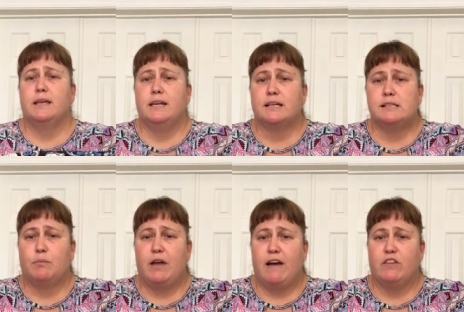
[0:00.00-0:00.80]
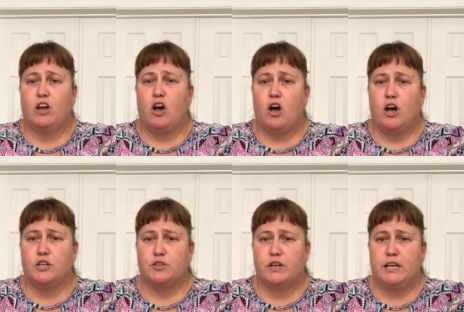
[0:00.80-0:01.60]
Next up we have the
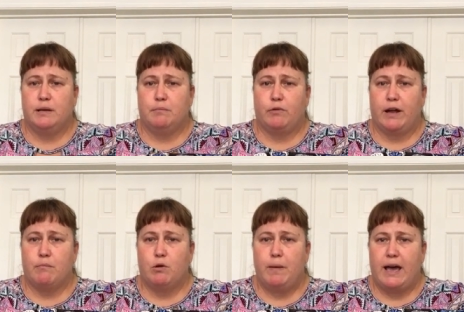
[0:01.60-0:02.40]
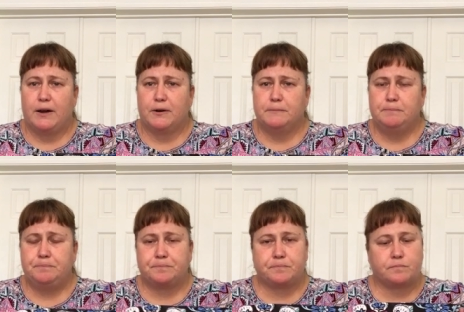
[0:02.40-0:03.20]
Audrey and Bramble pattern.
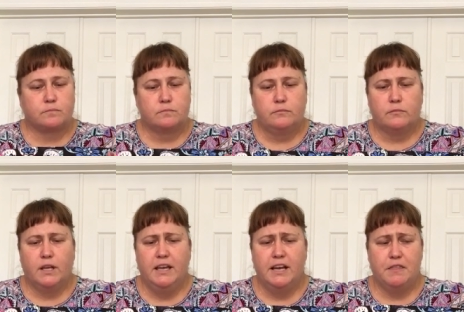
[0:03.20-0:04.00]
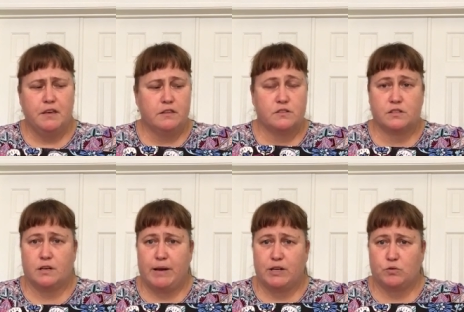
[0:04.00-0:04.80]
Again, I think this is gonna
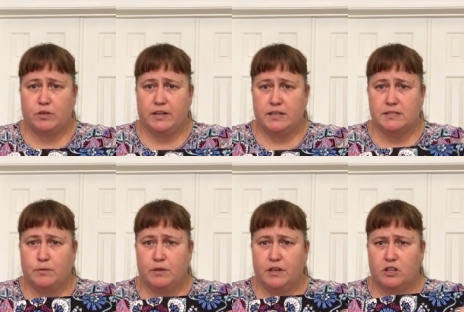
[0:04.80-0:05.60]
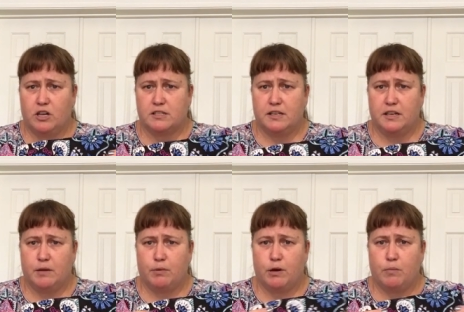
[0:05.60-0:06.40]
match really nicely with that
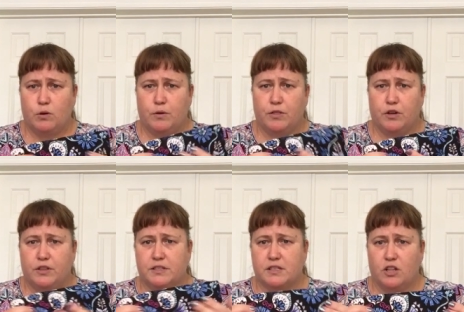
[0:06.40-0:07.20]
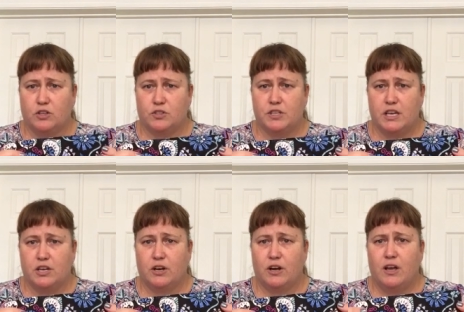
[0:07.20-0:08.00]
Gloxinia purple with all these colors
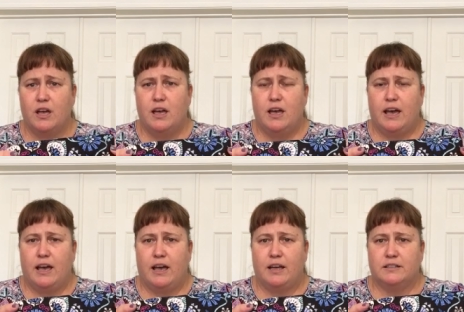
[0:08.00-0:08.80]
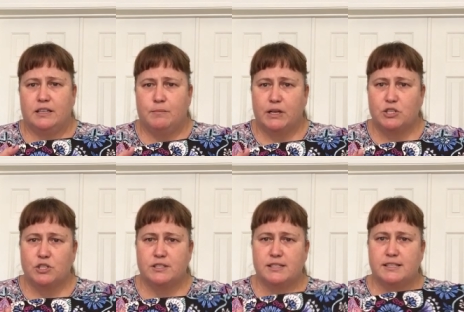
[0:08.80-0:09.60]
here. And in
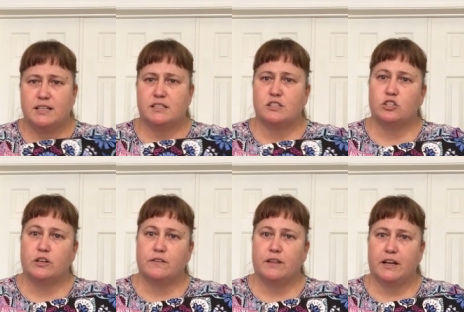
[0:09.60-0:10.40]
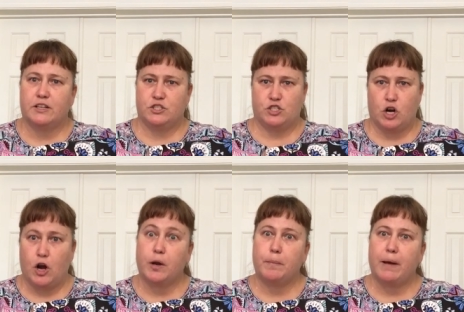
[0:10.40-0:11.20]
pictures, this tends to look like a
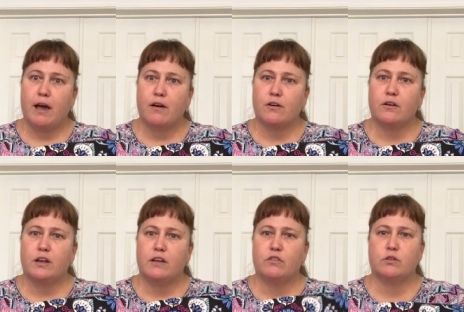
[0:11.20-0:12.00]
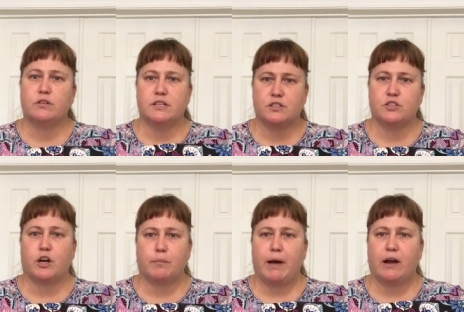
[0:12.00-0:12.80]
dark pattern. Even though it is a
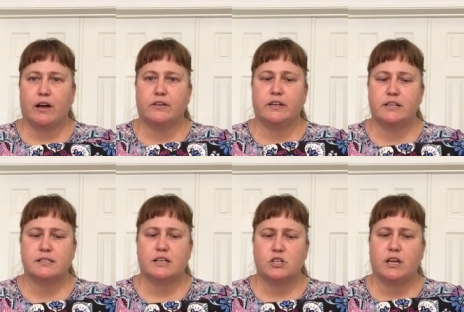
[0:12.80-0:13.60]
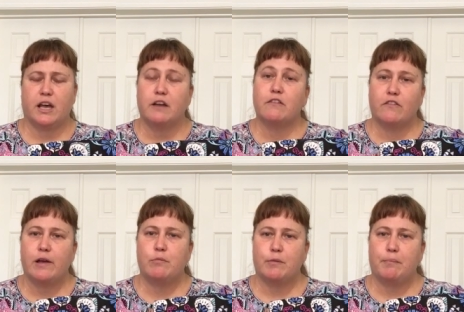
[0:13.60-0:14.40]
dark background, it is actually kind of a
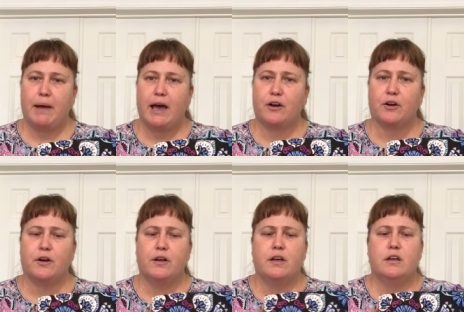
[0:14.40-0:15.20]
vibrant pattern